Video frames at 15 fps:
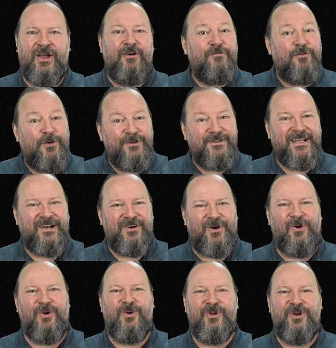for their
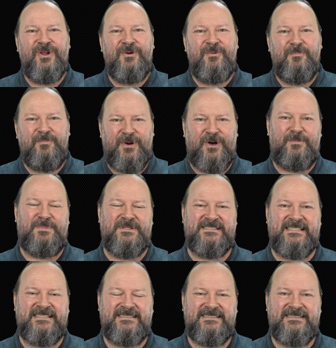own
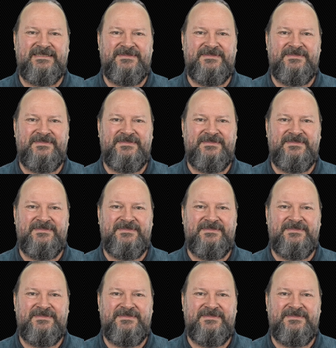purposes.